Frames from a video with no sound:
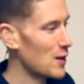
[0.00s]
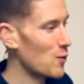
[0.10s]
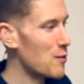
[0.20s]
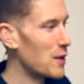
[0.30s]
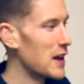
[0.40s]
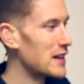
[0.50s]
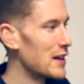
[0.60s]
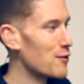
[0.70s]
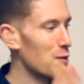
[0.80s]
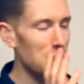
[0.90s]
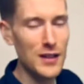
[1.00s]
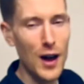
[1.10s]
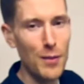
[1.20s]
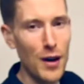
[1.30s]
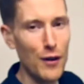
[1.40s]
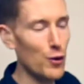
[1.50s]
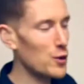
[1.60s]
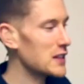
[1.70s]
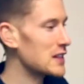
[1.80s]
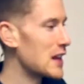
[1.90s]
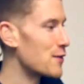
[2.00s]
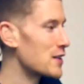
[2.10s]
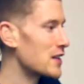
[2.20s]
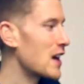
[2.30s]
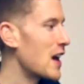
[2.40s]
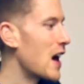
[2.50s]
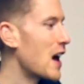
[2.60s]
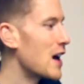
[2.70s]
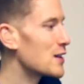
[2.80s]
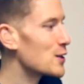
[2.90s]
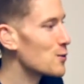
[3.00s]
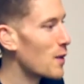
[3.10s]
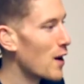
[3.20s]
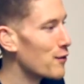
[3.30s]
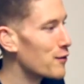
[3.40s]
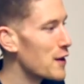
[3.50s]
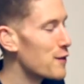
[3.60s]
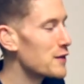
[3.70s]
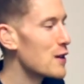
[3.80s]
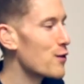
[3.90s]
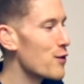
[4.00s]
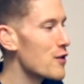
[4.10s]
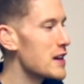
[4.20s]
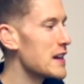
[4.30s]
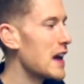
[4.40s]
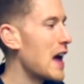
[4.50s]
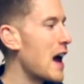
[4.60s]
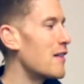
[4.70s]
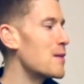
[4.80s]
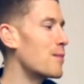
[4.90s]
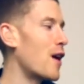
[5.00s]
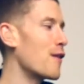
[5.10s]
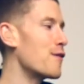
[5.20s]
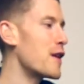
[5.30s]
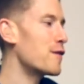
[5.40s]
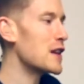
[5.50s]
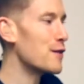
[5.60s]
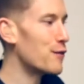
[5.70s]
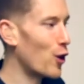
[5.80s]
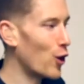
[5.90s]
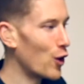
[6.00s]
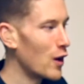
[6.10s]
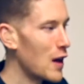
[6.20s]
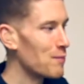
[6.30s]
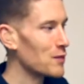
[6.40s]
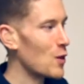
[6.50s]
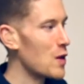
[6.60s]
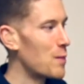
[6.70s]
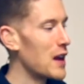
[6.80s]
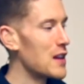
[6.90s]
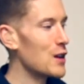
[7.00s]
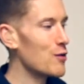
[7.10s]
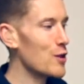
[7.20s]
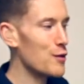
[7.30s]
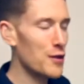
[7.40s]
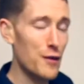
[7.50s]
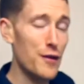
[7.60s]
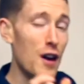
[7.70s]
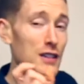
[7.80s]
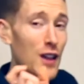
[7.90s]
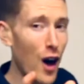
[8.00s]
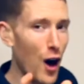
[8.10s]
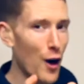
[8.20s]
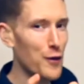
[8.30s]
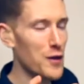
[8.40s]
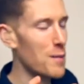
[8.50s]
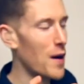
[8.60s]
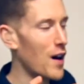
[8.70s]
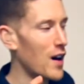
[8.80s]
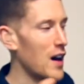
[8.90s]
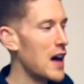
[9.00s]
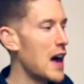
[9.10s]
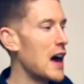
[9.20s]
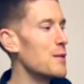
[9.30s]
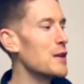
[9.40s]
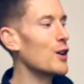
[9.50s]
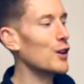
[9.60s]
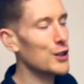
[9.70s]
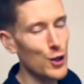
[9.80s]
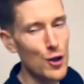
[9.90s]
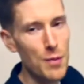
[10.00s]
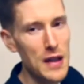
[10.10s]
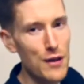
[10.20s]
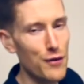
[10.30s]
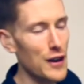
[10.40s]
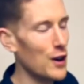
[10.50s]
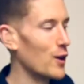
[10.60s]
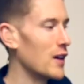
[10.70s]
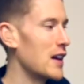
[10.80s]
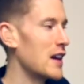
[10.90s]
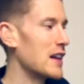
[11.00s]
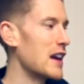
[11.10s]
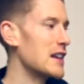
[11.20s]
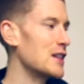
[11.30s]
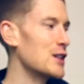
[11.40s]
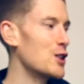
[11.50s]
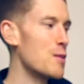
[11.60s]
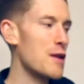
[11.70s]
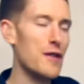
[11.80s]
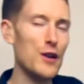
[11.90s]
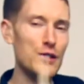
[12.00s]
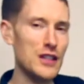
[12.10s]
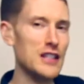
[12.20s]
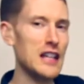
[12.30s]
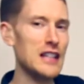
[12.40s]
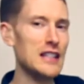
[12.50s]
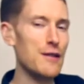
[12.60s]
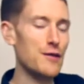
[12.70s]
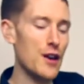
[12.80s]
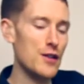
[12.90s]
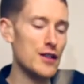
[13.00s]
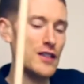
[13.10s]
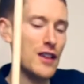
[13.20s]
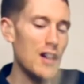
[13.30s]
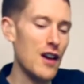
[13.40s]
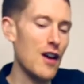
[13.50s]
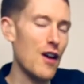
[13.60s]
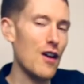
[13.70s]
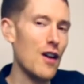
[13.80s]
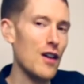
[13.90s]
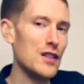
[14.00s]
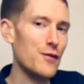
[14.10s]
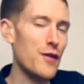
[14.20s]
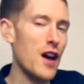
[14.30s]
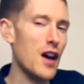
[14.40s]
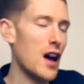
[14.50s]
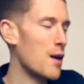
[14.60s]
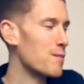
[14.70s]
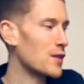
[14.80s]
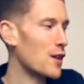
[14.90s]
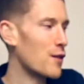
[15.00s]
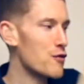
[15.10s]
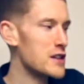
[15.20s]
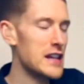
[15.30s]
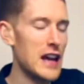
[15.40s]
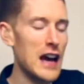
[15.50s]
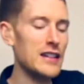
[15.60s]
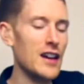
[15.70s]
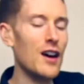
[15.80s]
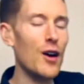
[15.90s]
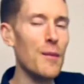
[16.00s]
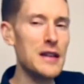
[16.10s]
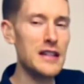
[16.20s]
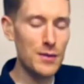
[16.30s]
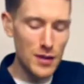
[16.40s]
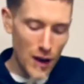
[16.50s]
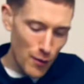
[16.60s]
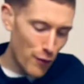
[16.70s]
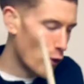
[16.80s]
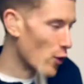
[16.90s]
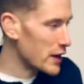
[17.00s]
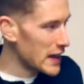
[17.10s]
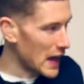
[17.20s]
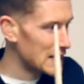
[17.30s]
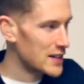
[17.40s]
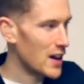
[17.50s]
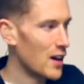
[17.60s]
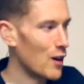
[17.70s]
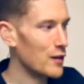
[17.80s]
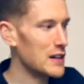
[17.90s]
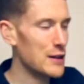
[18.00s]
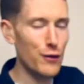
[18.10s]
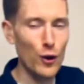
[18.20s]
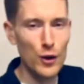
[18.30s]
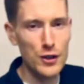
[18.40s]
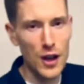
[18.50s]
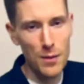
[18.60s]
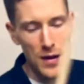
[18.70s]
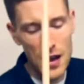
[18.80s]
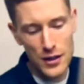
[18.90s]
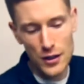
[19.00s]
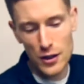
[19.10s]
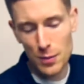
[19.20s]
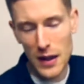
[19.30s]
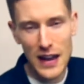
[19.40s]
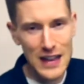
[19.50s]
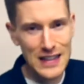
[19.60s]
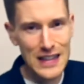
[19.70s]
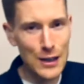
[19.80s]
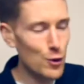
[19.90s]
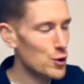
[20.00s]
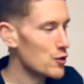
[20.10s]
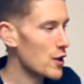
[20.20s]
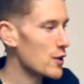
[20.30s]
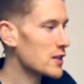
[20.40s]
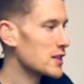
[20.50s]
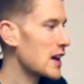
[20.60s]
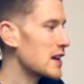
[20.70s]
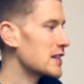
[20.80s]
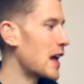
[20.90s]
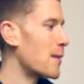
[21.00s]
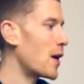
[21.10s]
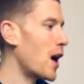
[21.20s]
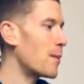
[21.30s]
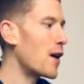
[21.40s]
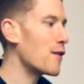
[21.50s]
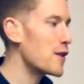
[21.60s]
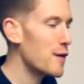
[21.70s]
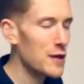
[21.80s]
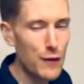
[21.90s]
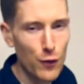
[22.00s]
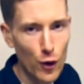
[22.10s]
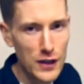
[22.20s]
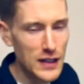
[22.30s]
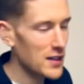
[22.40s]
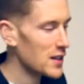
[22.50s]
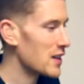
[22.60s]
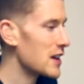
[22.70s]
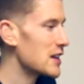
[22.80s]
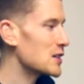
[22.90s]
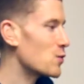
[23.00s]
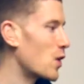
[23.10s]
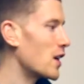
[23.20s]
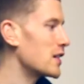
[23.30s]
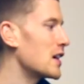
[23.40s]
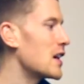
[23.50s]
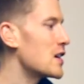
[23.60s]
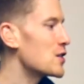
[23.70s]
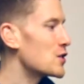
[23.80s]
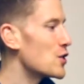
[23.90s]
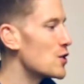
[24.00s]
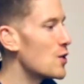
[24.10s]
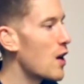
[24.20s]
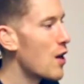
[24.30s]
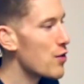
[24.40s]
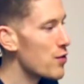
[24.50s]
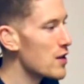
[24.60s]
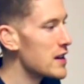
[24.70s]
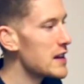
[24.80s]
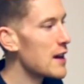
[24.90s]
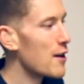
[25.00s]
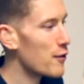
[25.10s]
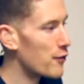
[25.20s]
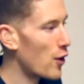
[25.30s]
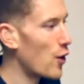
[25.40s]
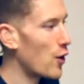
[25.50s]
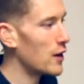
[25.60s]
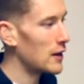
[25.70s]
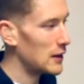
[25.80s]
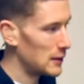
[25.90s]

We've played it from the start of bar 47 to bar 53. And in bar 54, we play the groove for the first half of the bar, and then we got a 2-beat fill. Okay, so the 2-beat fill is just 16th notes, 3 E-ander on medium tom, 4 E-ander on the floor tom. So you can just play that as single strokes. So that bar 54, sounds like this. 1, 2, 3, 4.